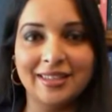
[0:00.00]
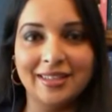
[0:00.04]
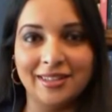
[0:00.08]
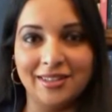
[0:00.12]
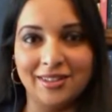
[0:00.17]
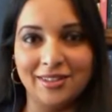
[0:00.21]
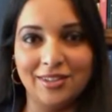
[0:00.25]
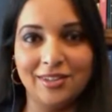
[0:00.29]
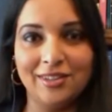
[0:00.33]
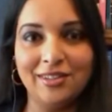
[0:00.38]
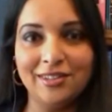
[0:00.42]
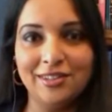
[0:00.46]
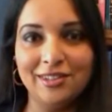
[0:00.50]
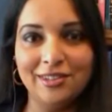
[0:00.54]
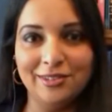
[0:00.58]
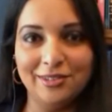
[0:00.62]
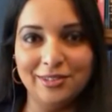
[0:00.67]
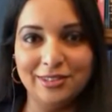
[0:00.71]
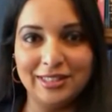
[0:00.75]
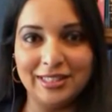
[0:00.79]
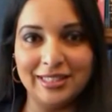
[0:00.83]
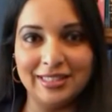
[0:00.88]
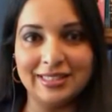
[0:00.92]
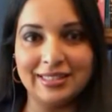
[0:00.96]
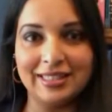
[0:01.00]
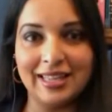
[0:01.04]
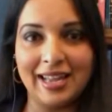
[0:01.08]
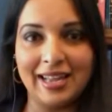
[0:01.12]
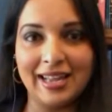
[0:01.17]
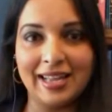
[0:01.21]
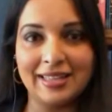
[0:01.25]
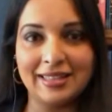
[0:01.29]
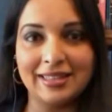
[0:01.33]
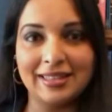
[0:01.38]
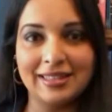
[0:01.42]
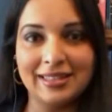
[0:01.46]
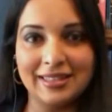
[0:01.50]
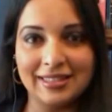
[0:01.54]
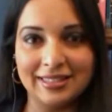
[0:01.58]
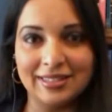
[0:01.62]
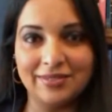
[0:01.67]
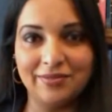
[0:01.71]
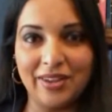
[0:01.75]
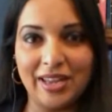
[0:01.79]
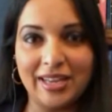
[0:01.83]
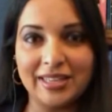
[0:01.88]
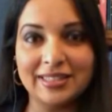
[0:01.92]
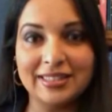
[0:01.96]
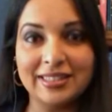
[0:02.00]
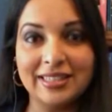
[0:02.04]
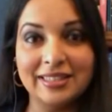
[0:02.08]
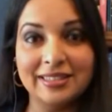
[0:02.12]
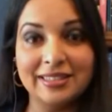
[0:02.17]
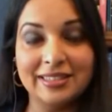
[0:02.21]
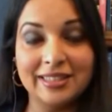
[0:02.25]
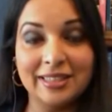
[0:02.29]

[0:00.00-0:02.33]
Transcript: Uh, the good news is that this vaccine